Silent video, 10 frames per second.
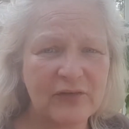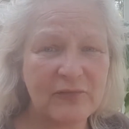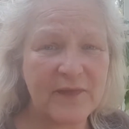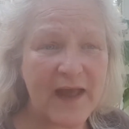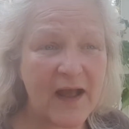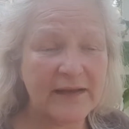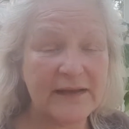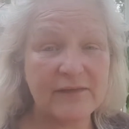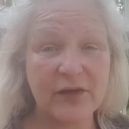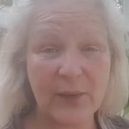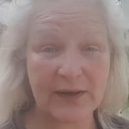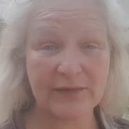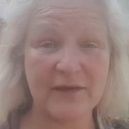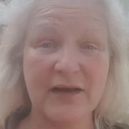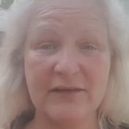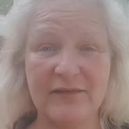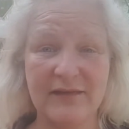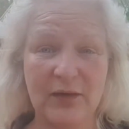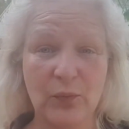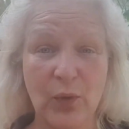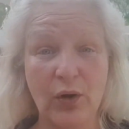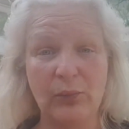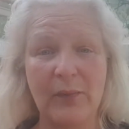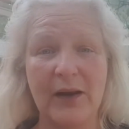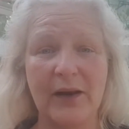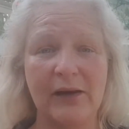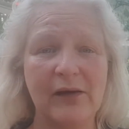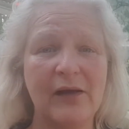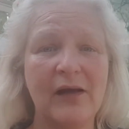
and for that I need to go outside and see what my